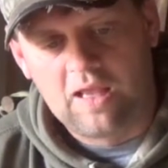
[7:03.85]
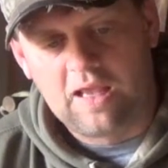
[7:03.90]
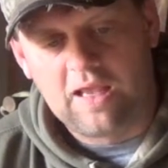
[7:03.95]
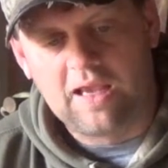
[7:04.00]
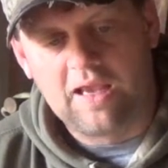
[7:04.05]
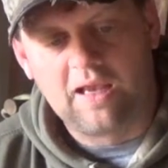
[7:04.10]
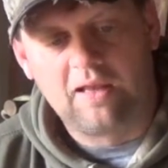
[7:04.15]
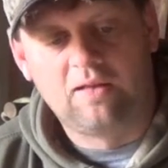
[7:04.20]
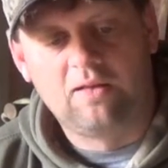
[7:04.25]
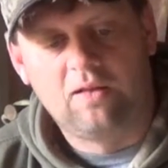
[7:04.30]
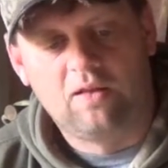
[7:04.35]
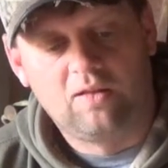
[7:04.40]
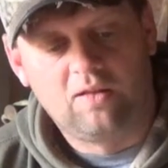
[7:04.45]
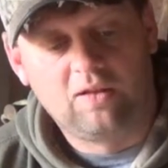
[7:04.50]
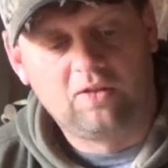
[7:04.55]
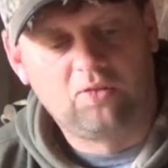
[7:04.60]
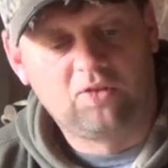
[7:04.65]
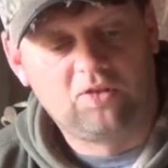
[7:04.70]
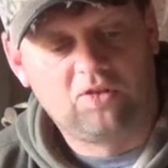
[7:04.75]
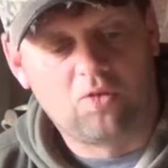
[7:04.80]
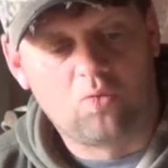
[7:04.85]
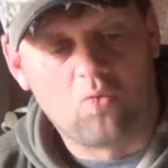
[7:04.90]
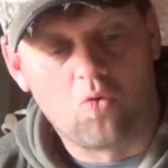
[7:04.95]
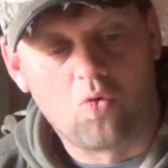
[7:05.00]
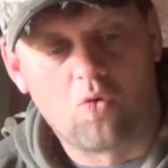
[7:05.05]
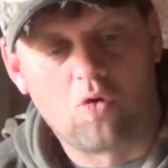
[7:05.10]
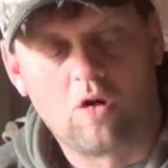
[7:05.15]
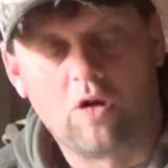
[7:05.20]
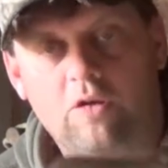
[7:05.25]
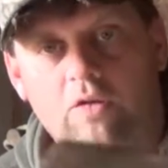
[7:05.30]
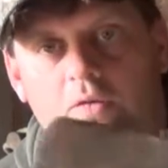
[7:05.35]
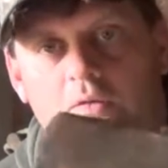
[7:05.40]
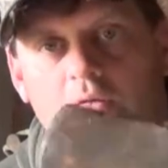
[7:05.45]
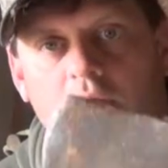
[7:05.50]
And this is a Warren